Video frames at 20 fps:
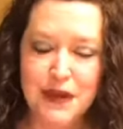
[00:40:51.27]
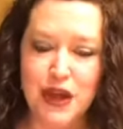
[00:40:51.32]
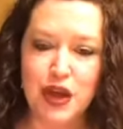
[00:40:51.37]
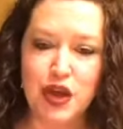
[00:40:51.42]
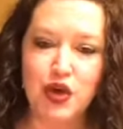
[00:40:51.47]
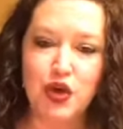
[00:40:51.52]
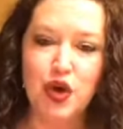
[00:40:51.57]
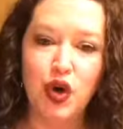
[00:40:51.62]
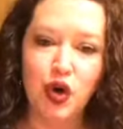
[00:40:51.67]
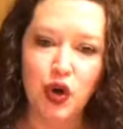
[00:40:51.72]

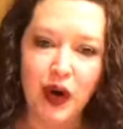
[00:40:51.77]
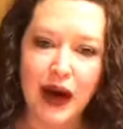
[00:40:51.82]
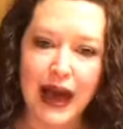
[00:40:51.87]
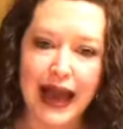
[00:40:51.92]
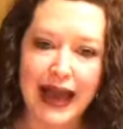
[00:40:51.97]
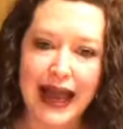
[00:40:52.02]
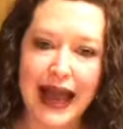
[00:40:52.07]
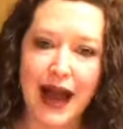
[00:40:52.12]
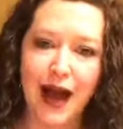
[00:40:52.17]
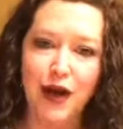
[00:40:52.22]
You
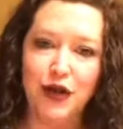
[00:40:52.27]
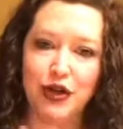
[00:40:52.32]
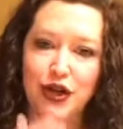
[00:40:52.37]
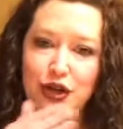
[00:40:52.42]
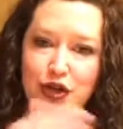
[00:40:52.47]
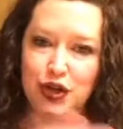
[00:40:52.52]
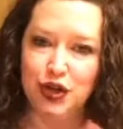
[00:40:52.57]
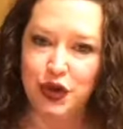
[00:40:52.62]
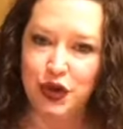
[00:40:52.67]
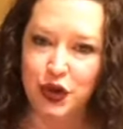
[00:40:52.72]
cry
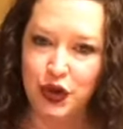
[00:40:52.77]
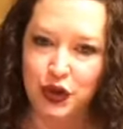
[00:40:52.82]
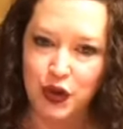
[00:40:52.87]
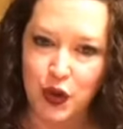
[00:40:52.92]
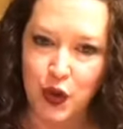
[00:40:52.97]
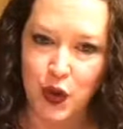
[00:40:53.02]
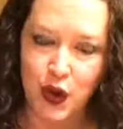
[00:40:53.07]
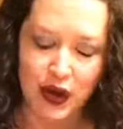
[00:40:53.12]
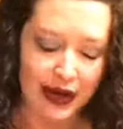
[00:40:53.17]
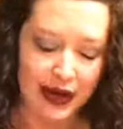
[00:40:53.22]
out to the
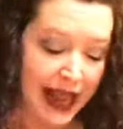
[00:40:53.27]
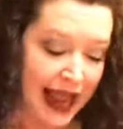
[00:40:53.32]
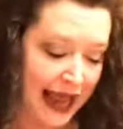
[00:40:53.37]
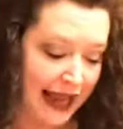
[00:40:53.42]
Lord.